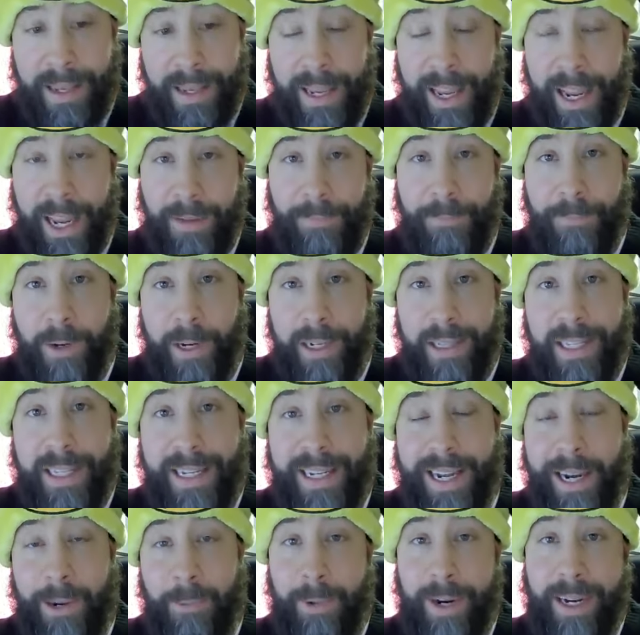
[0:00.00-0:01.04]
And finally,
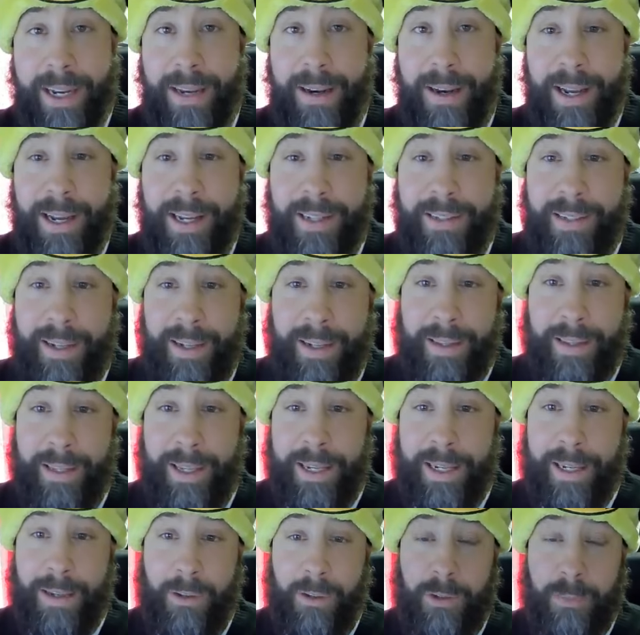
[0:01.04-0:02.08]
I recognize and
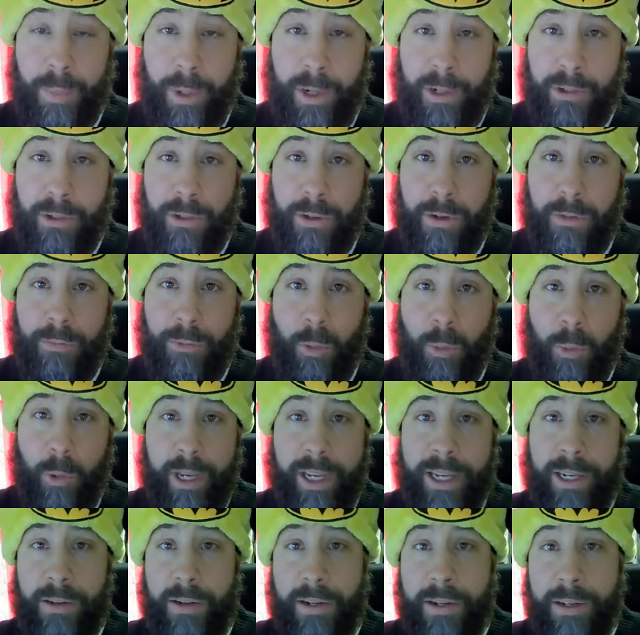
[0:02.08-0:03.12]
thank a sponsor of the
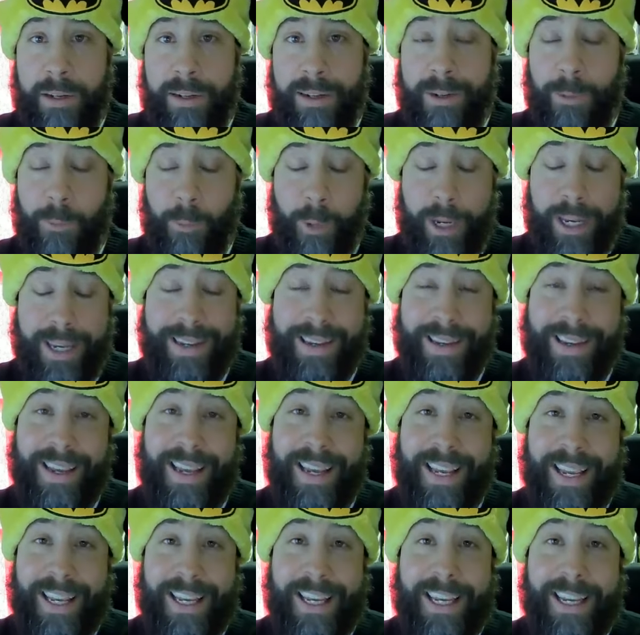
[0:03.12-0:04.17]
week, week
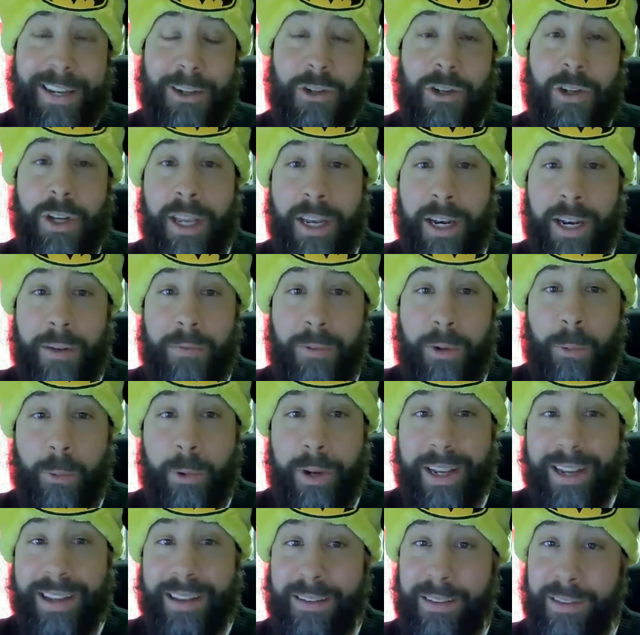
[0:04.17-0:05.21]
each and every
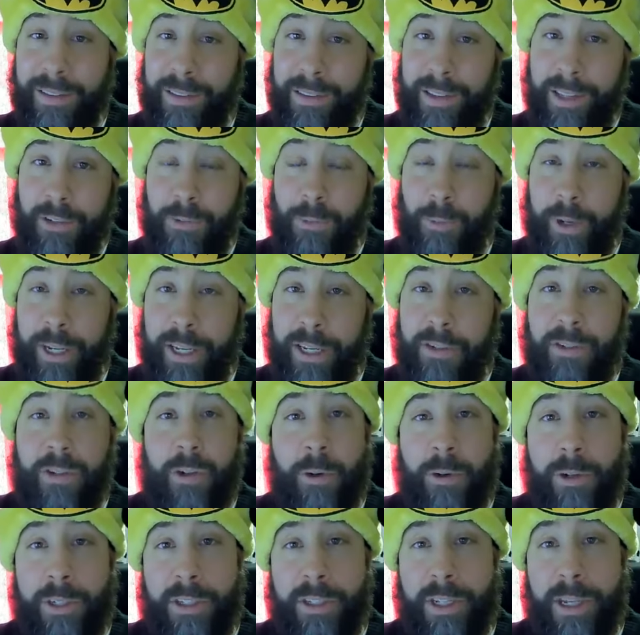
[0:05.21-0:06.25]
week. This week is
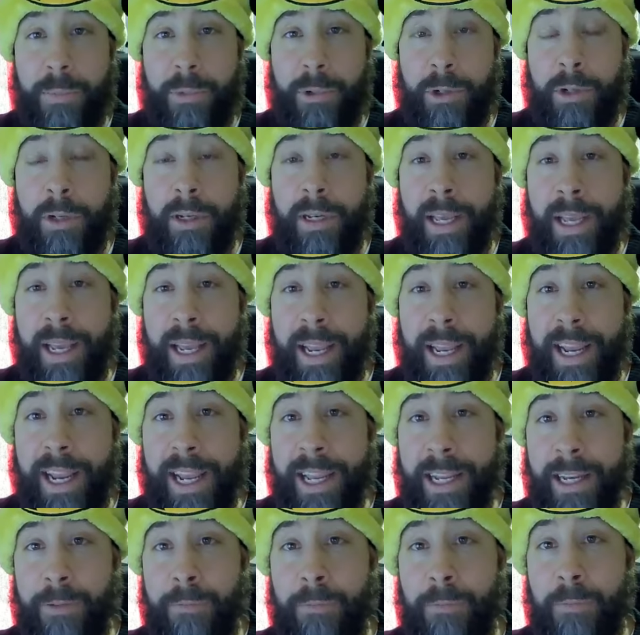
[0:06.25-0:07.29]
no exception.
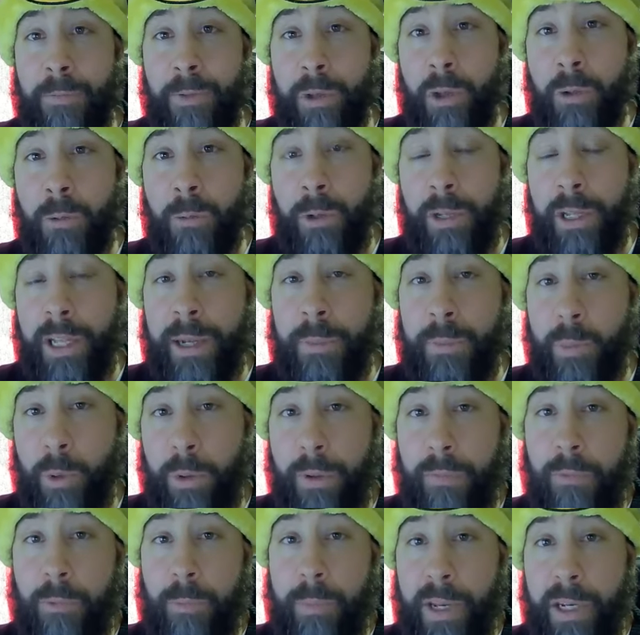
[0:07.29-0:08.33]
And if you would like more
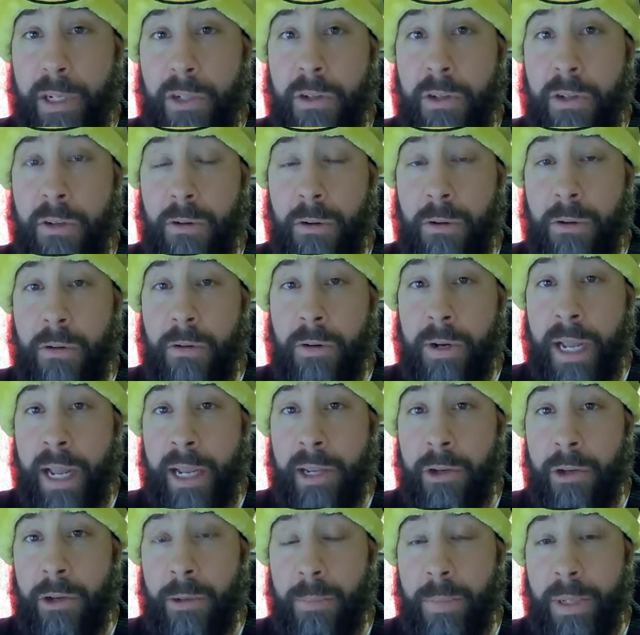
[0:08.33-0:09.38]
information on how
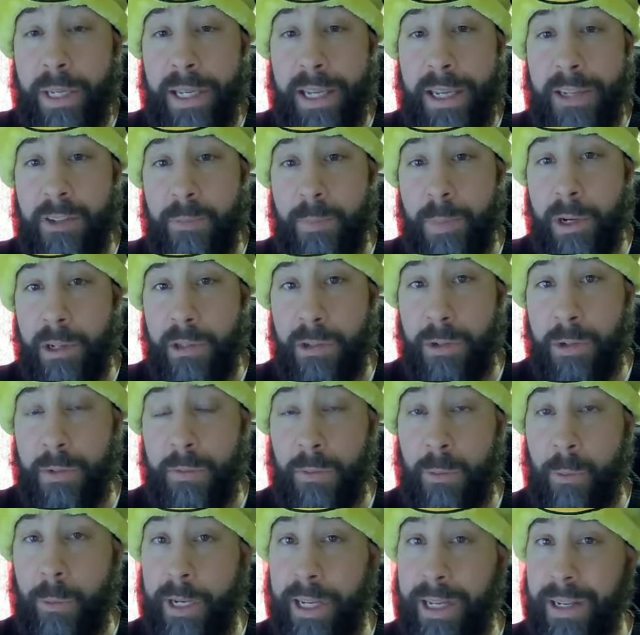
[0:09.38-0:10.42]
you could be a sponsor of
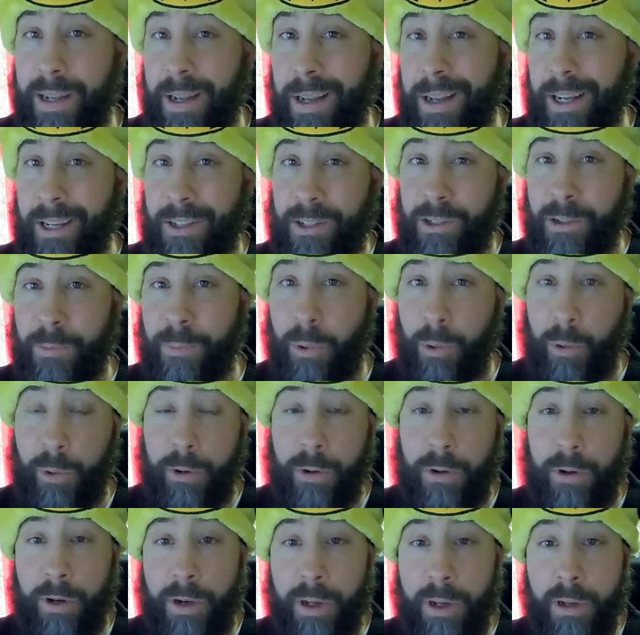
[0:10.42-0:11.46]
the week,
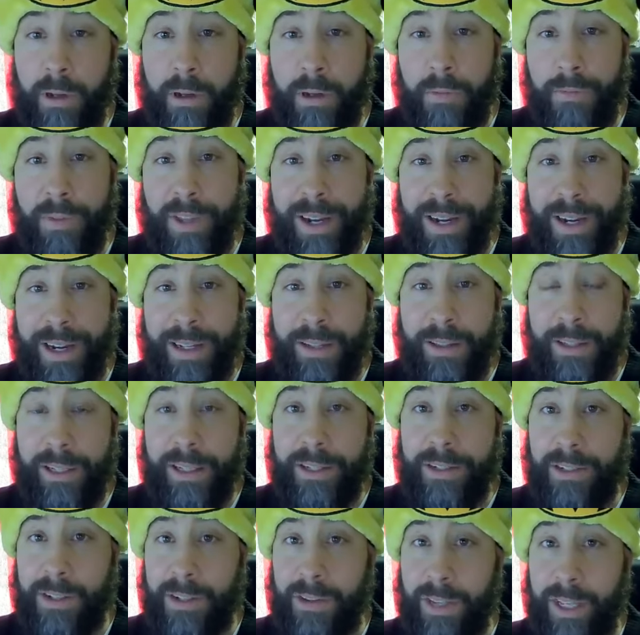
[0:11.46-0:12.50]
supporter of the hot
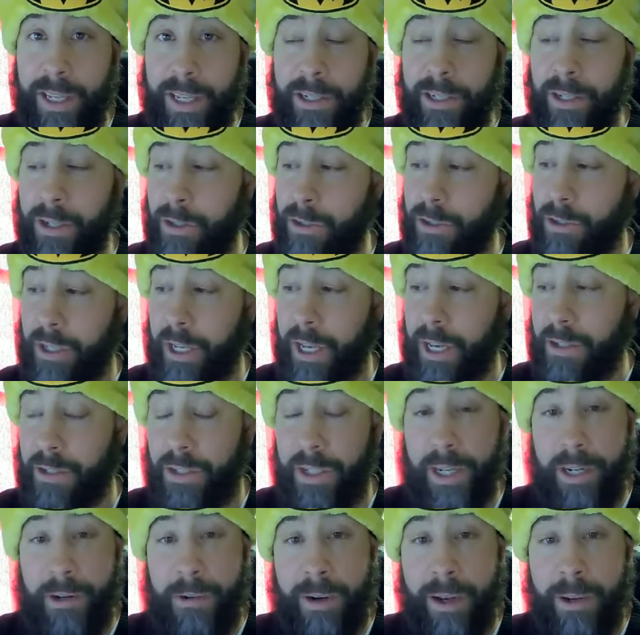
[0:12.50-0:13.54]
list, then you just got to
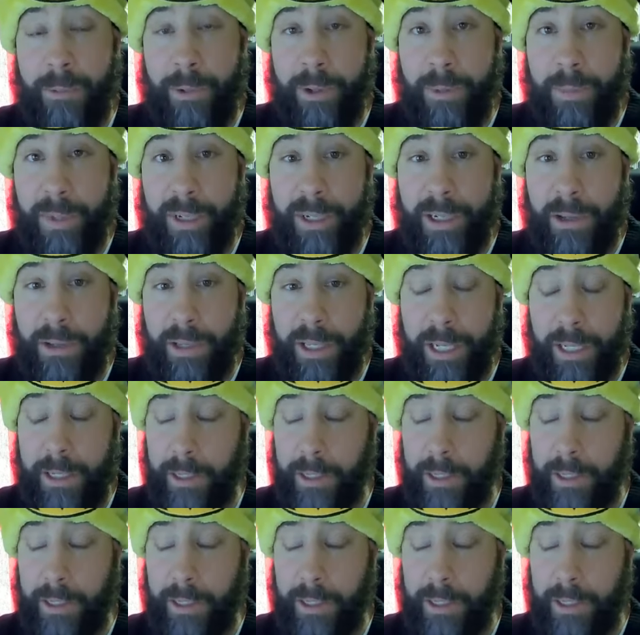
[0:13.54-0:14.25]
stick around with me till the